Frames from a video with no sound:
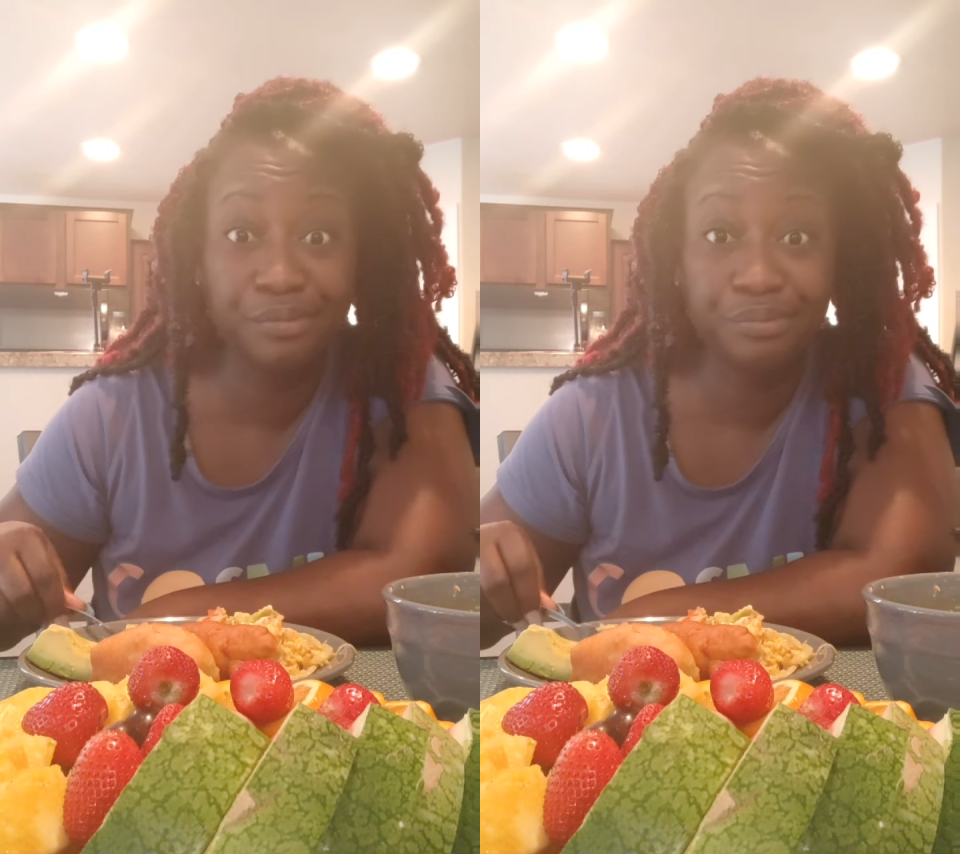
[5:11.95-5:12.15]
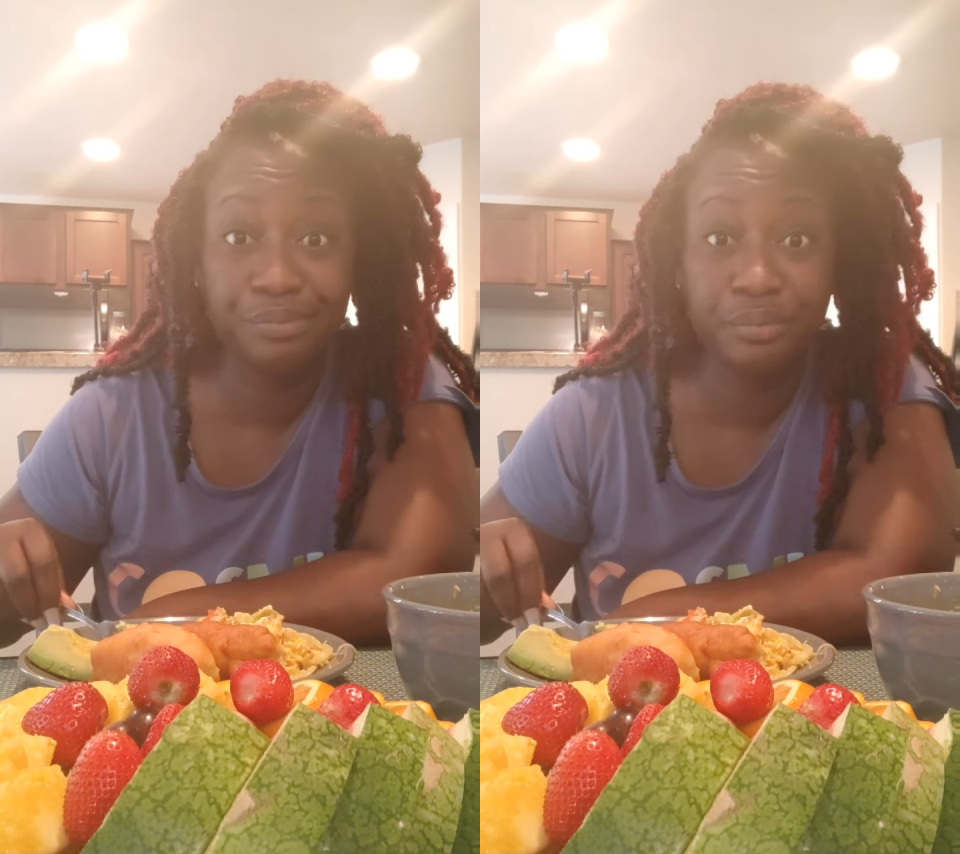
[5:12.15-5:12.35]

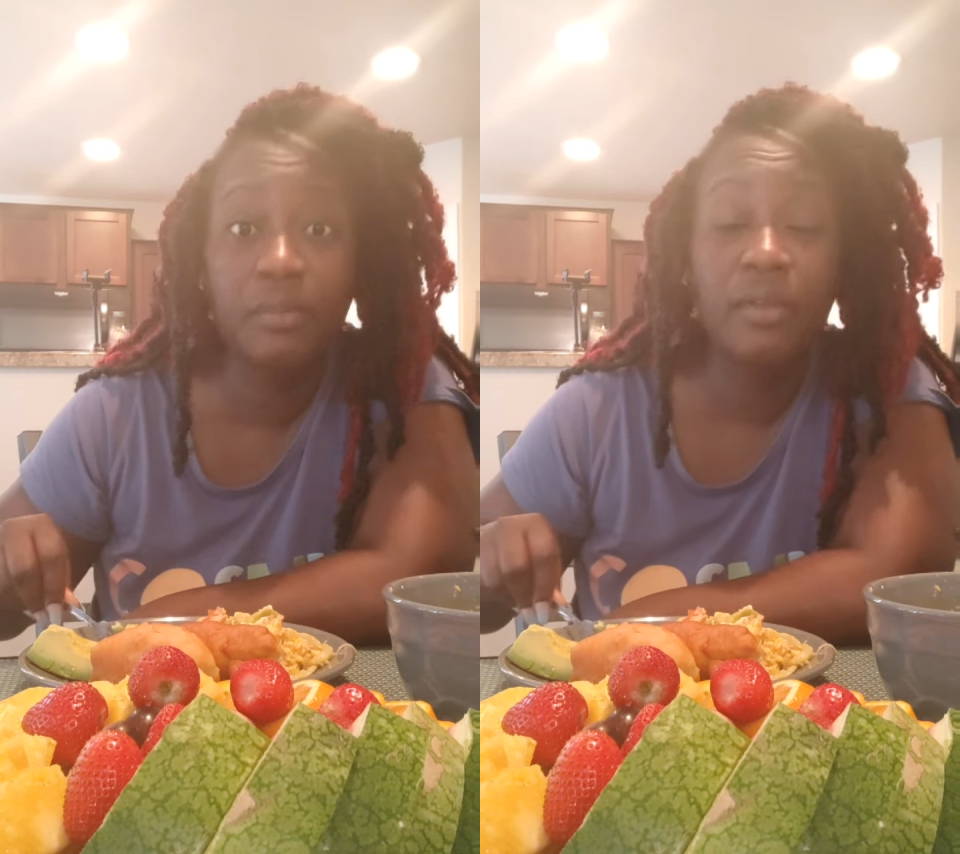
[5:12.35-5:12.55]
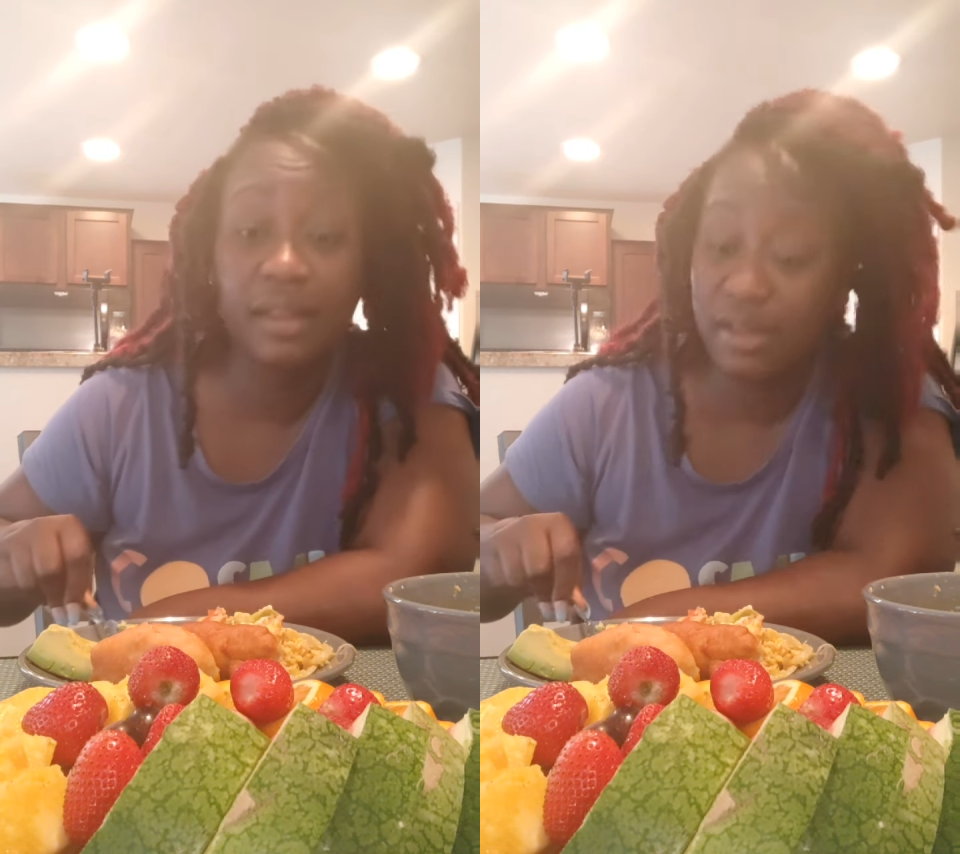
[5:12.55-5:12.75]

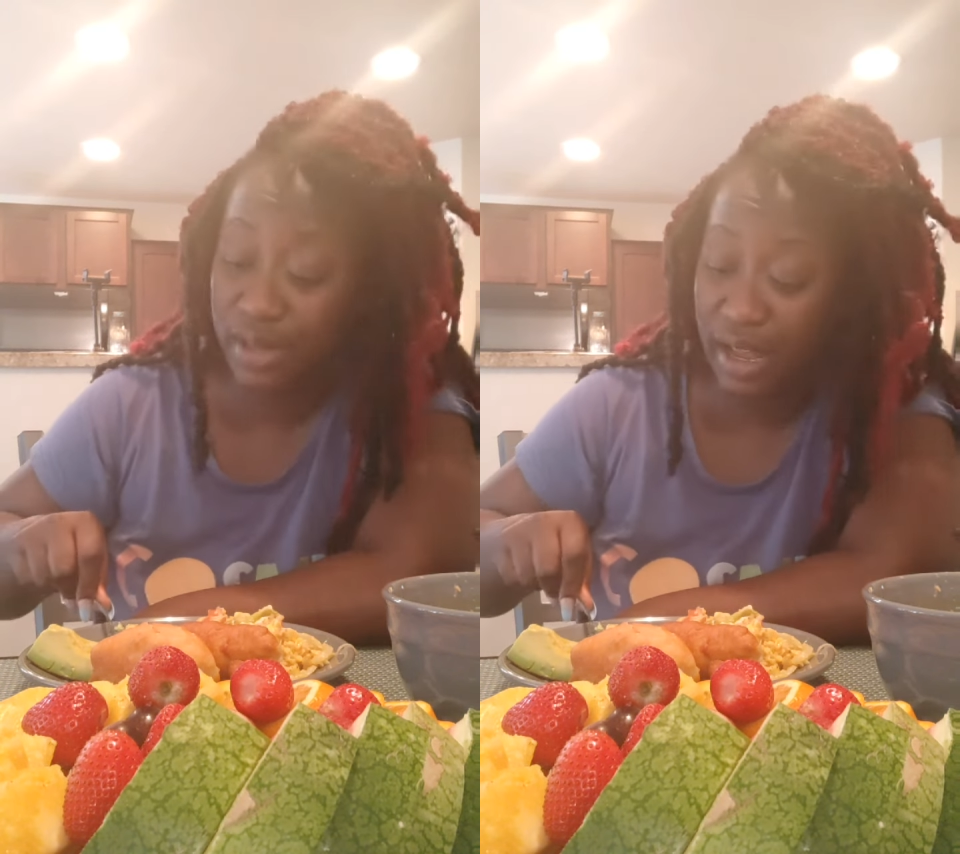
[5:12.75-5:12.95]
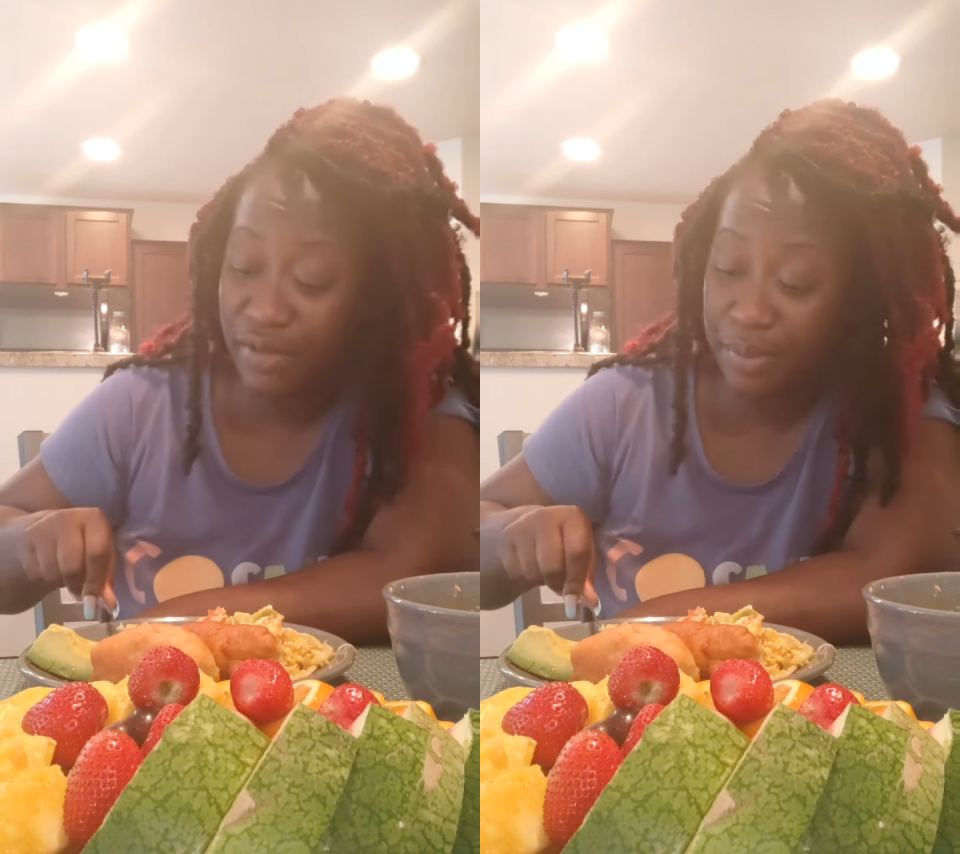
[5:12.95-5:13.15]

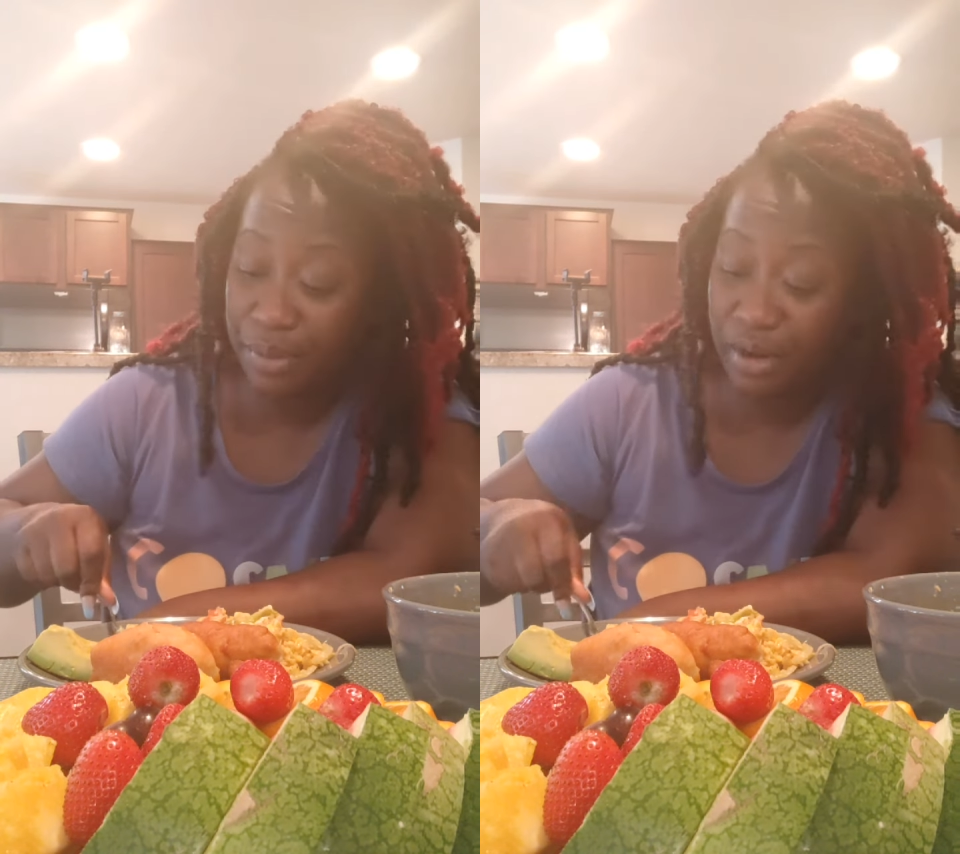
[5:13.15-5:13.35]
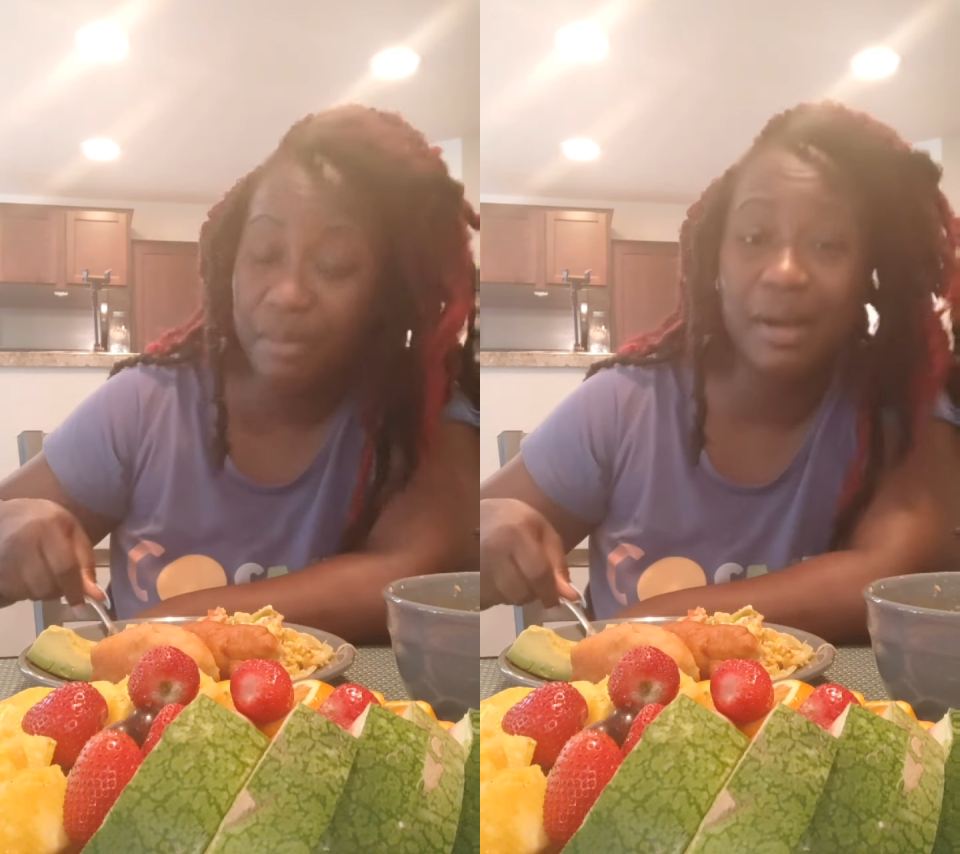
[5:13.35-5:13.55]
That's why you have to pray